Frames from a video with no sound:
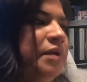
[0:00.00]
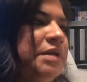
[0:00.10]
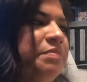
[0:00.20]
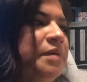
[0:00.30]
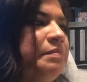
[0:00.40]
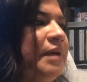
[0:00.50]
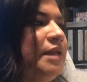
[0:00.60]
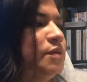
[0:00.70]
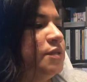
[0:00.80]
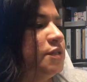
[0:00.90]
want to bump
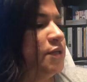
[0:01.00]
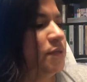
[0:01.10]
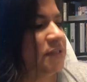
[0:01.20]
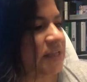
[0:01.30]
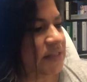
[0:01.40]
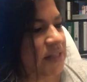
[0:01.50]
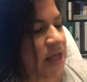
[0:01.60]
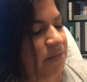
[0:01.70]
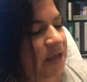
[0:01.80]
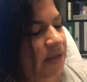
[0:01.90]
my loose tooth, says
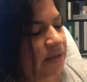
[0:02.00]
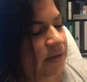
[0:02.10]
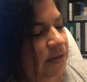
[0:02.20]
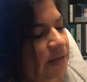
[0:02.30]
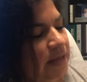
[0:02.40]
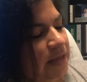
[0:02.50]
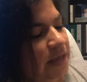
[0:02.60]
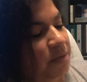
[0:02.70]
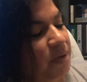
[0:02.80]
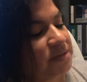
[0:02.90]
Llama.
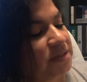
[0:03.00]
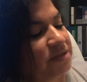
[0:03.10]
He wants it